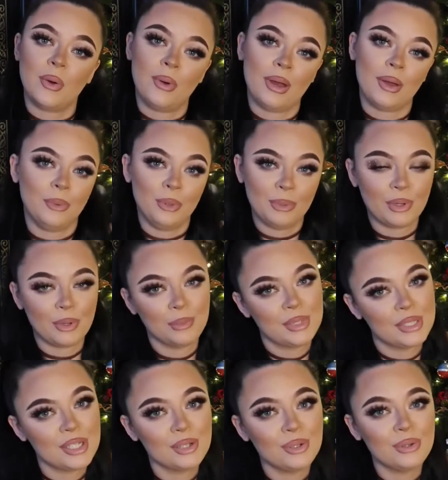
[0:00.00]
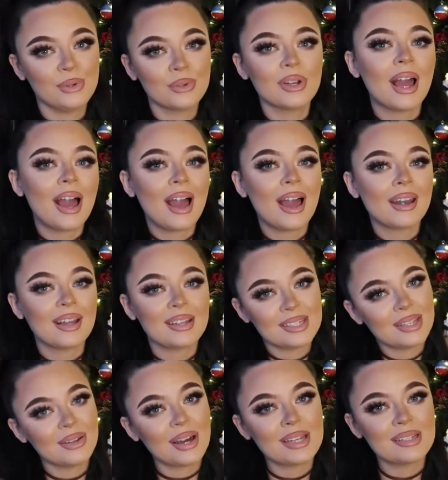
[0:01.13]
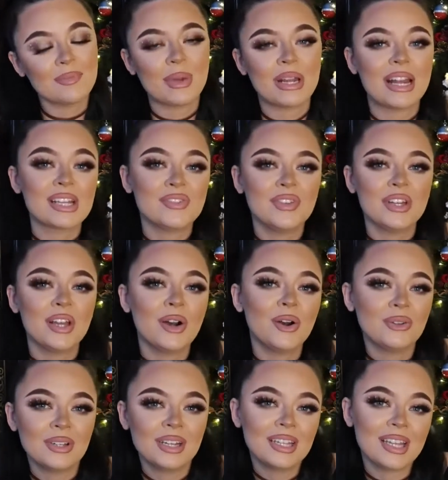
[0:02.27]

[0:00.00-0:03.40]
It will be coming soon. And I'll see you guys in my next video.